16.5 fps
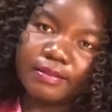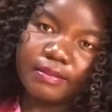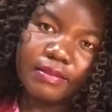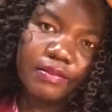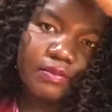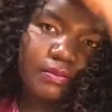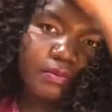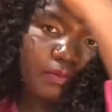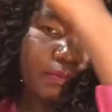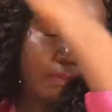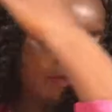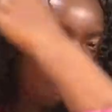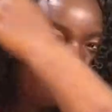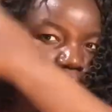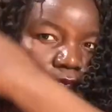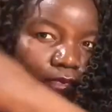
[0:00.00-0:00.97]
So
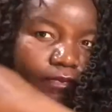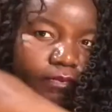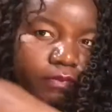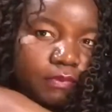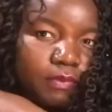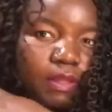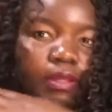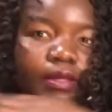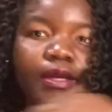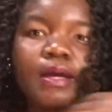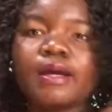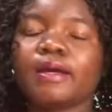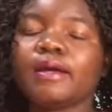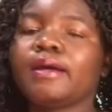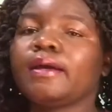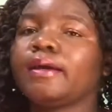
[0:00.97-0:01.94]

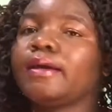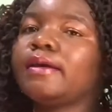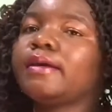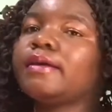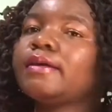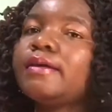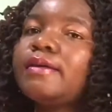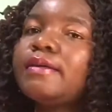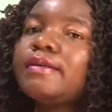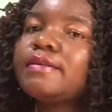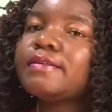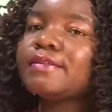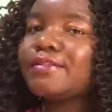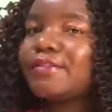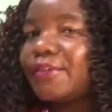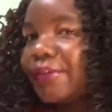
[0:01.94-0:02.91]
yeah,
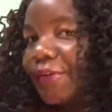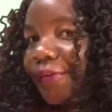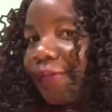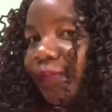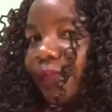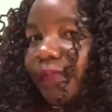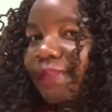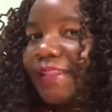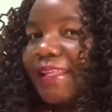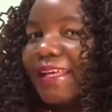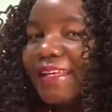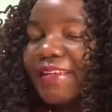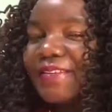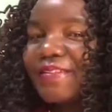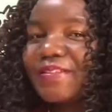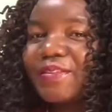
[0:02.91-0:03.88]
so
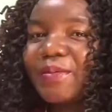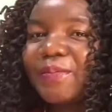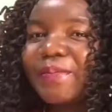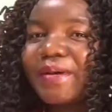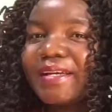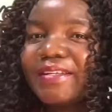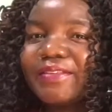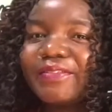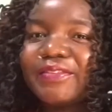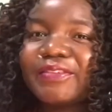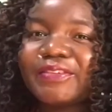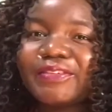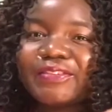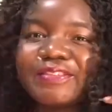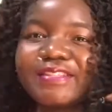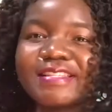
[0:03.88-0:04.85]
thank you so much
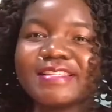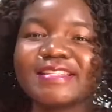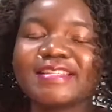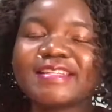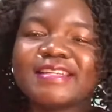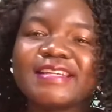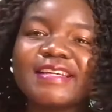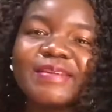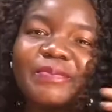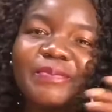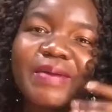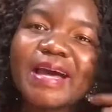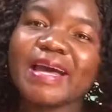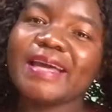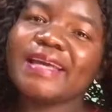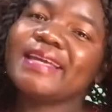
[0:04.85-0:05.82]
for sticking
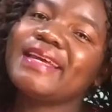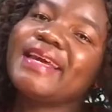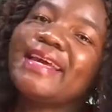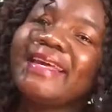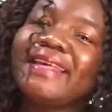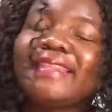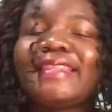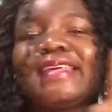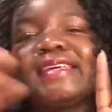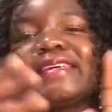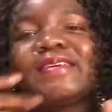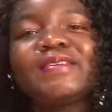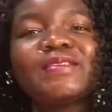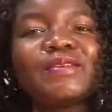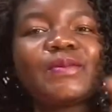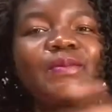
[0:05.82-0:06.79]
by. Thank
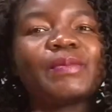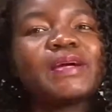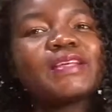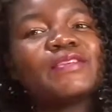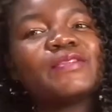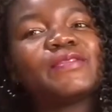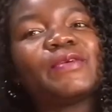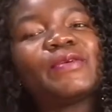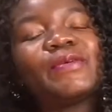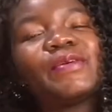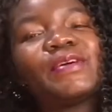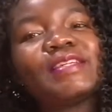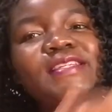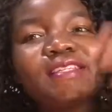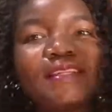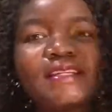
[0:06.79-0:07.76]
you so much for
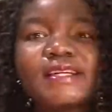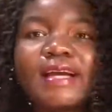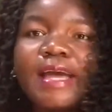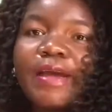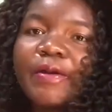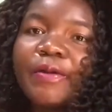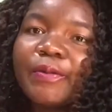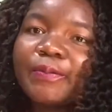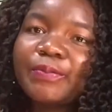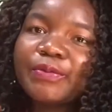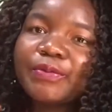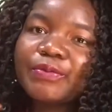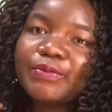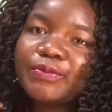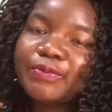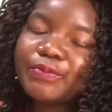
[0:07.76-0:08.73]
watching. I hope
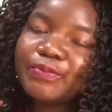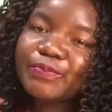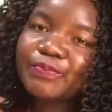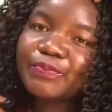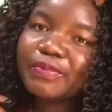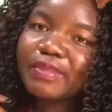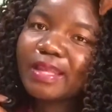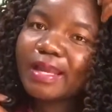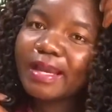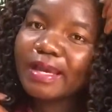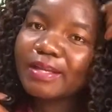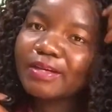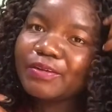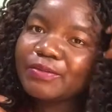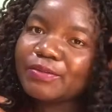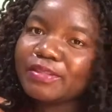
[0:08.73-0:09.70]
you
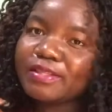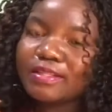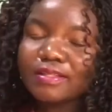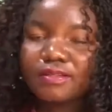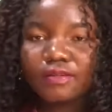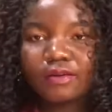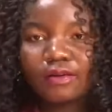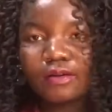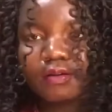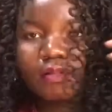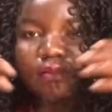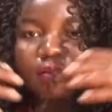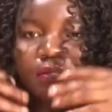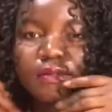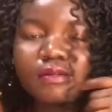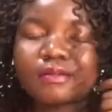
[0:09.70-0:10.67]
can do this
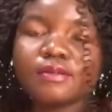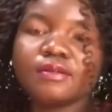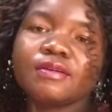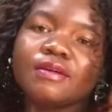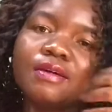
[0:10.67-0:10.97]
also.